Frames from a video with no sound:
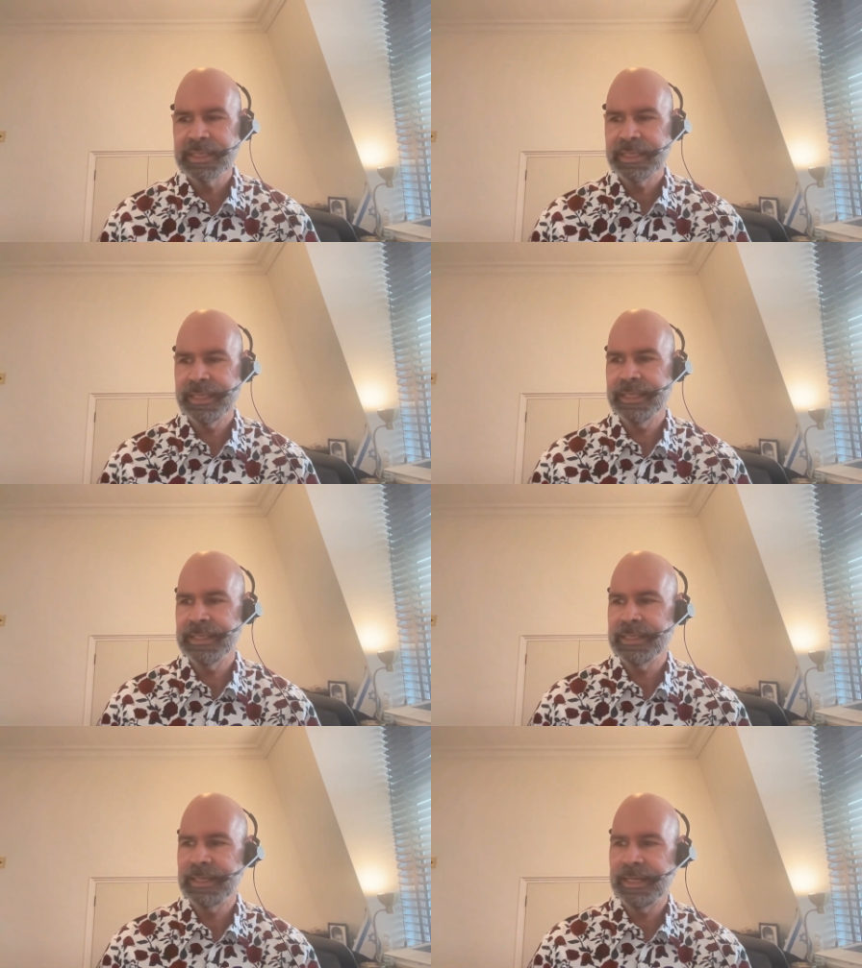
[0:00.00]

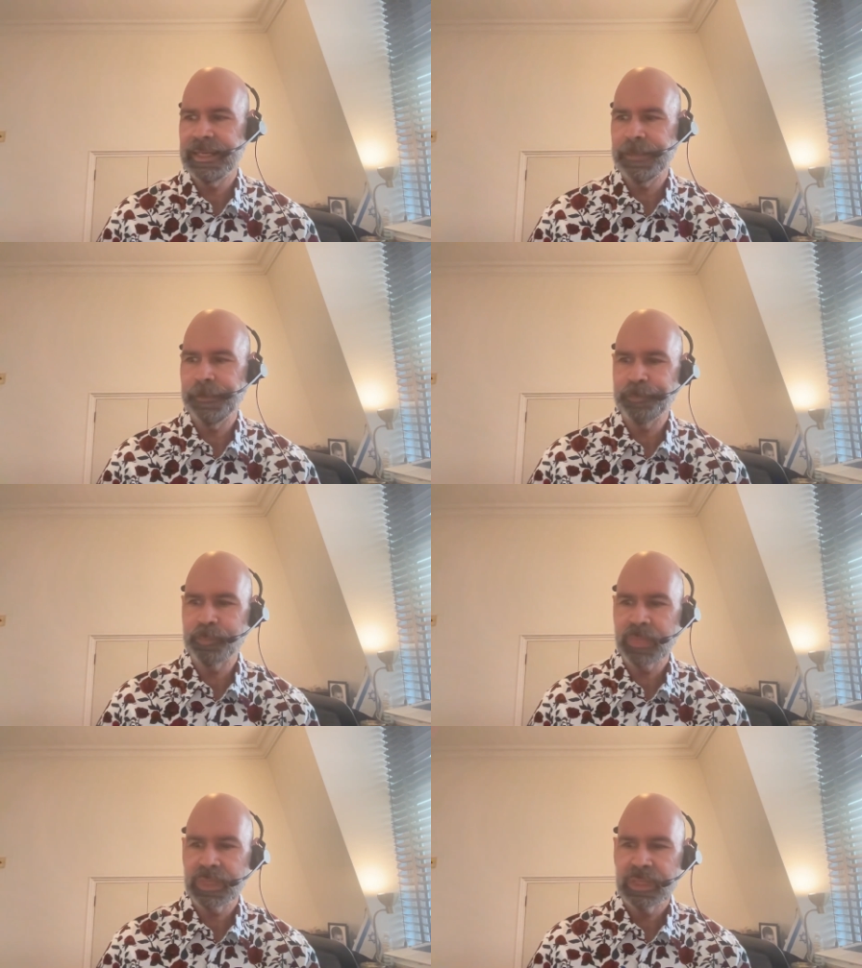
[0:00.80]
in
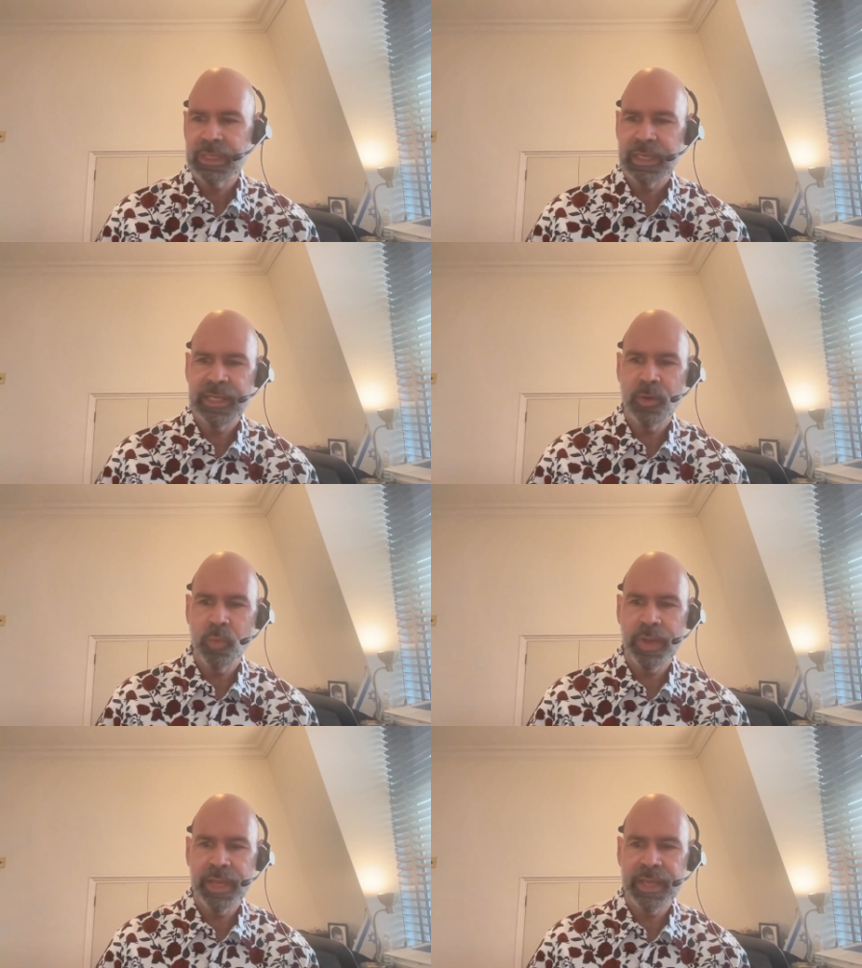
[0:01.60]
a
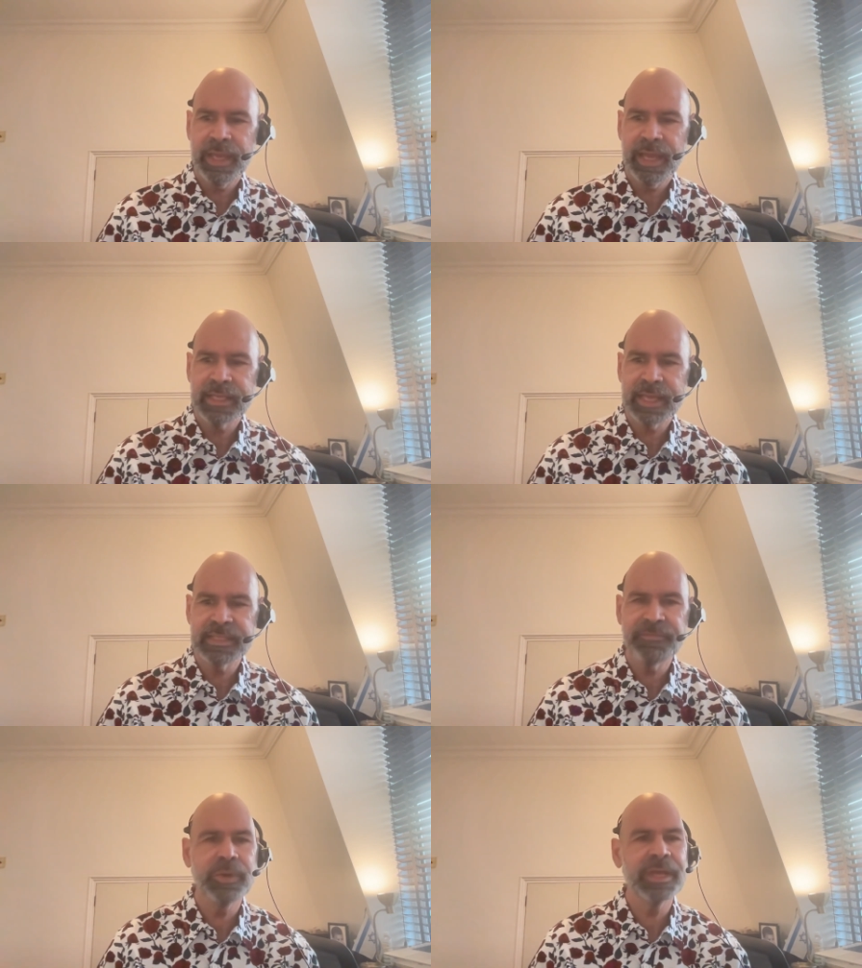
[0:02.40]
way as
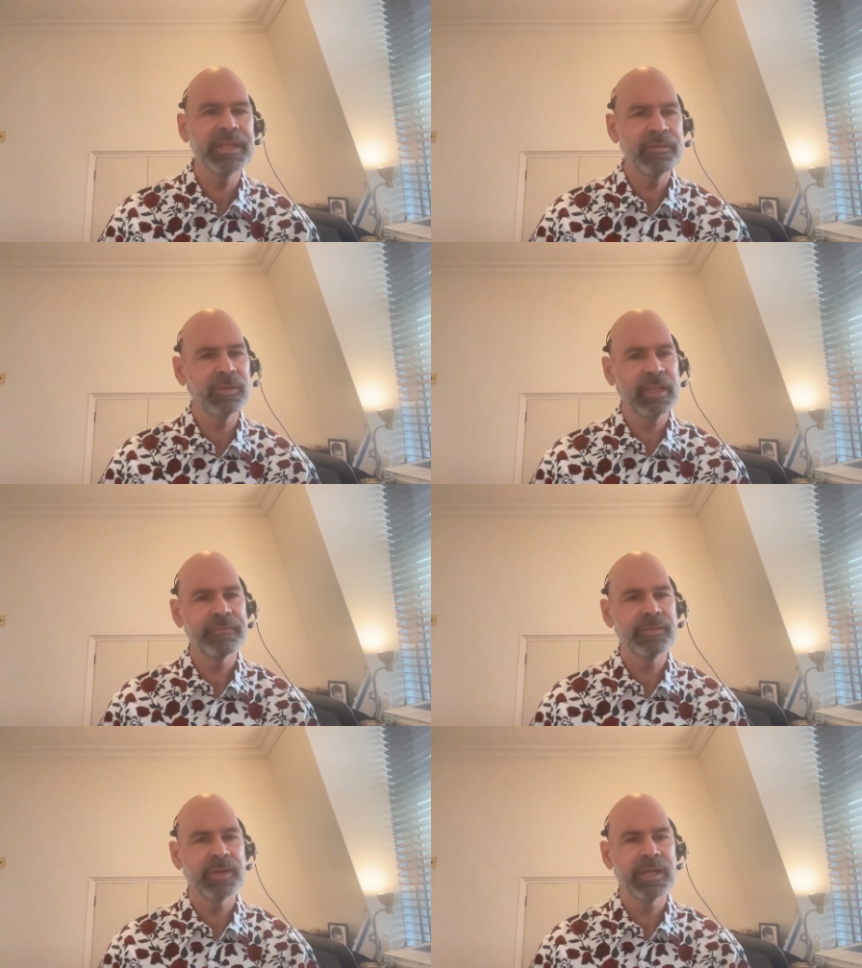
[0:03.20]
if we had never
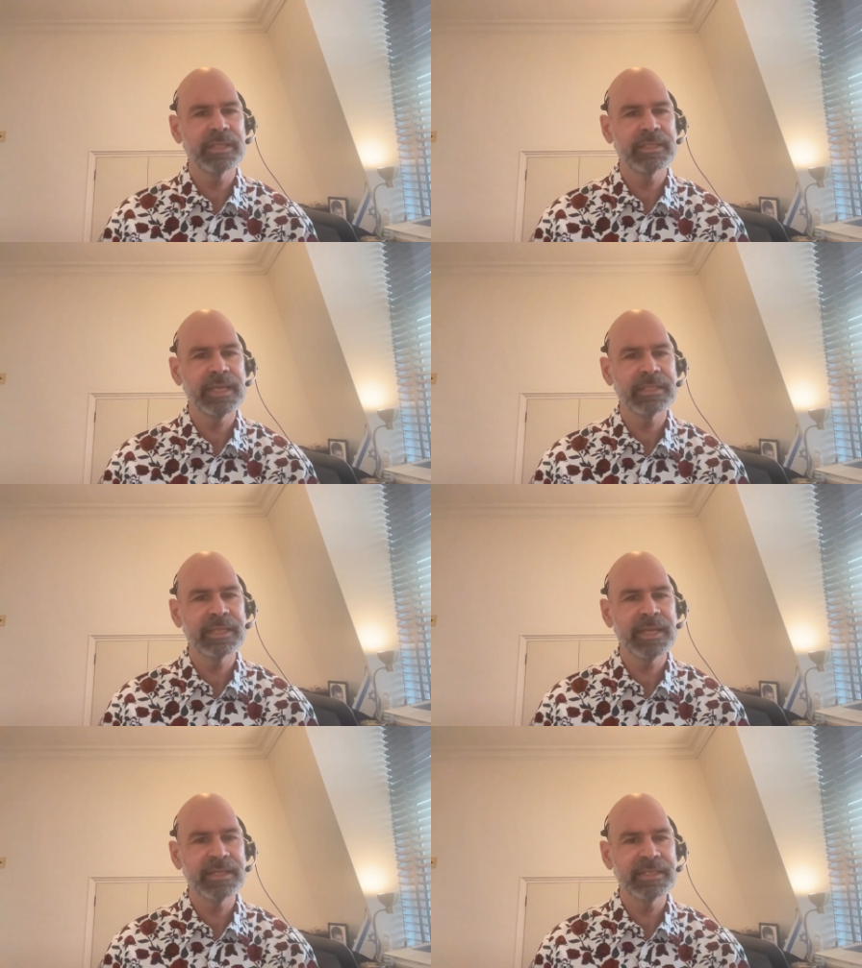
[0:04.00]
left the United States and
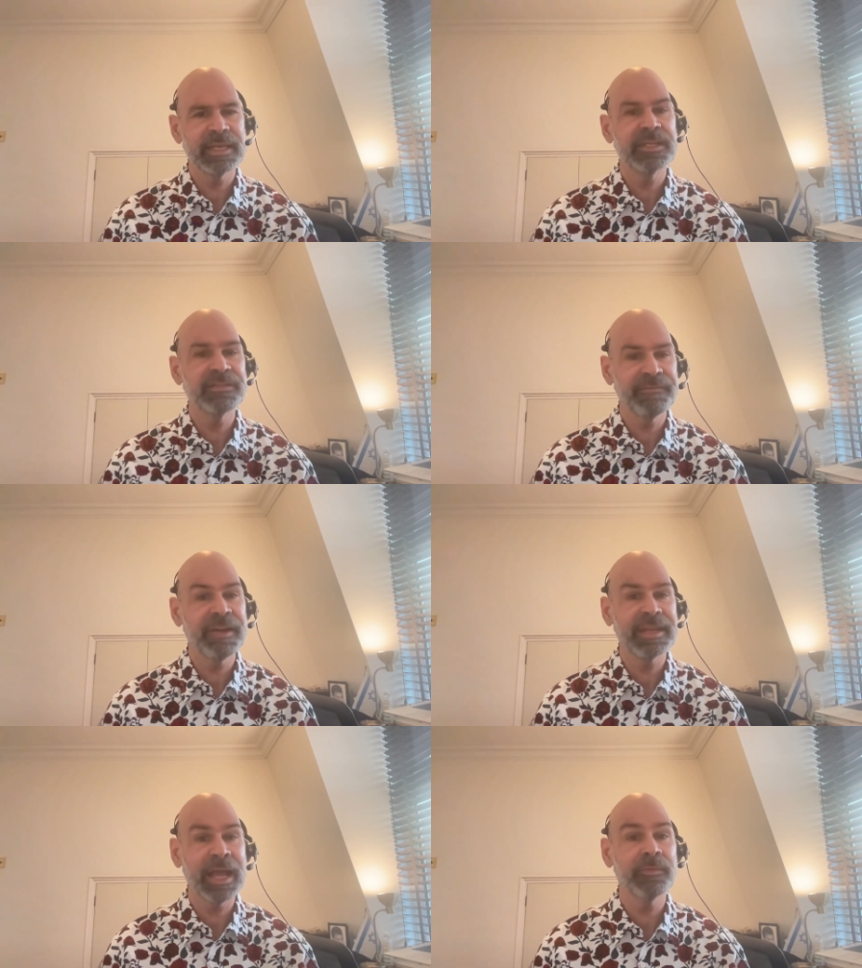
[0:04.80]
had decided to
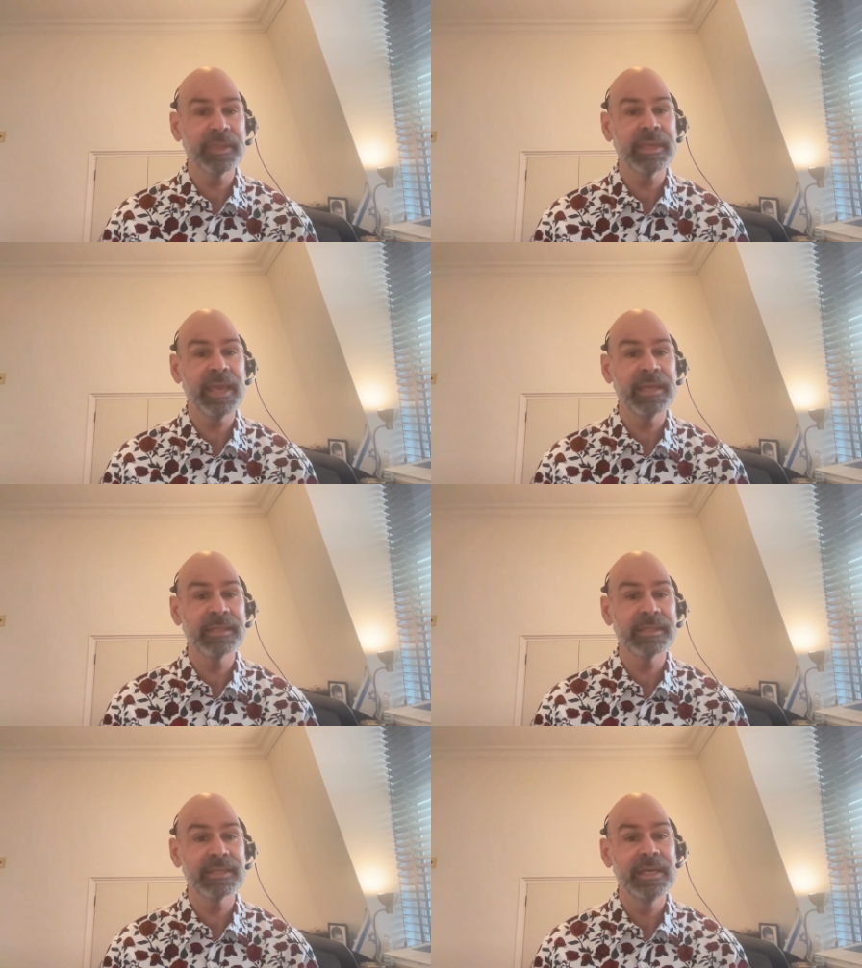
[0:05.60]
fight out the
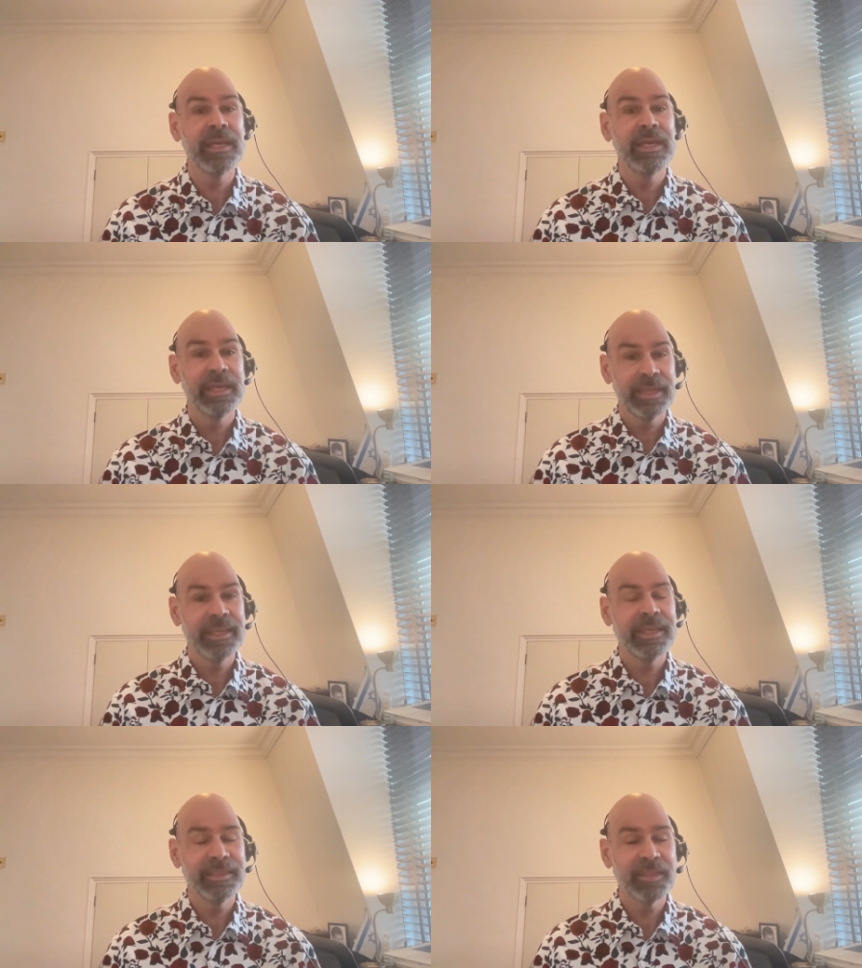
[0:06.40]
case
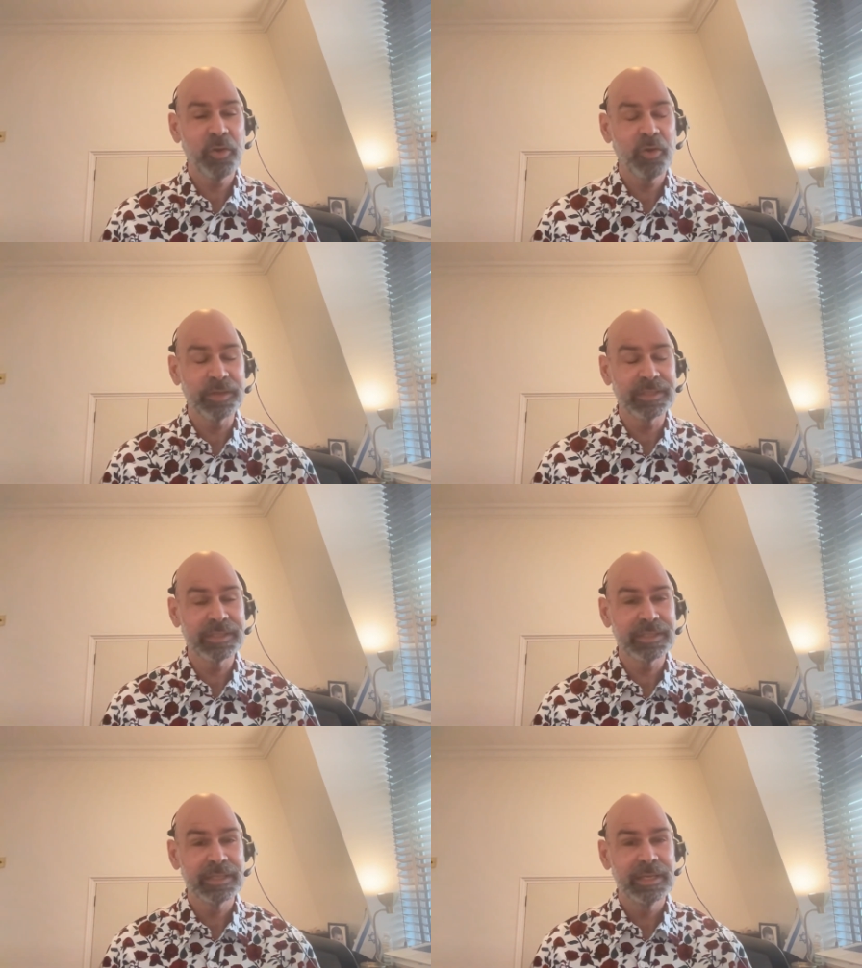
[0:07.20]
in the
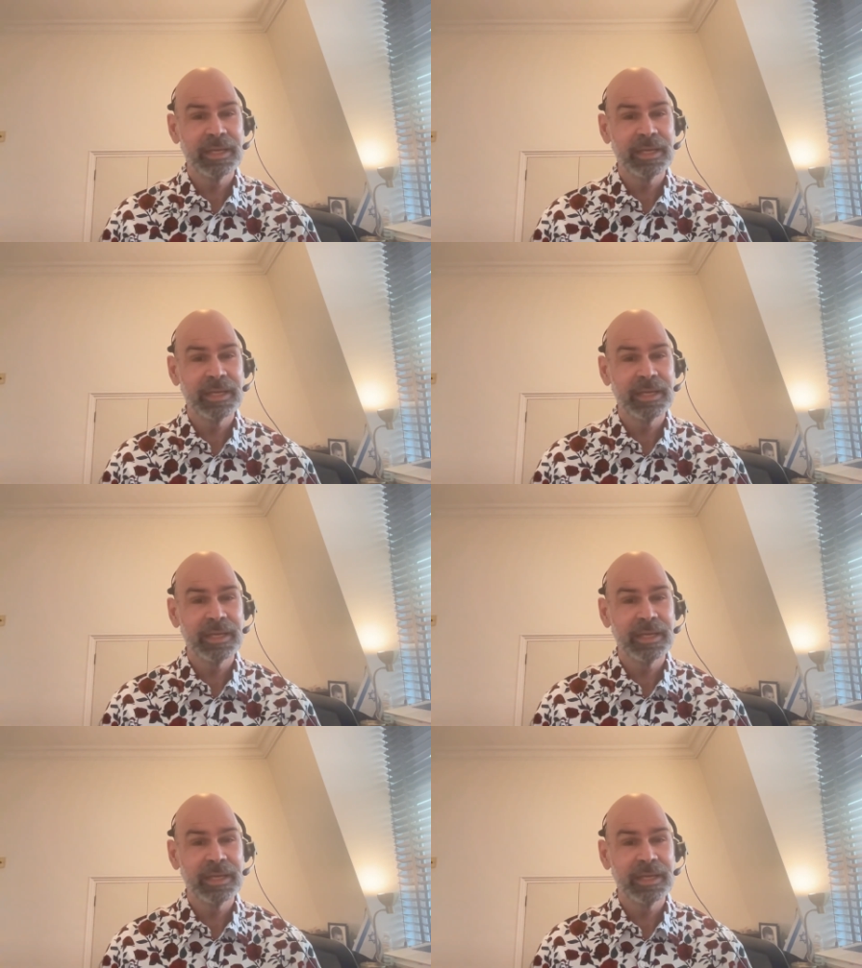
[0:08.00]
courts,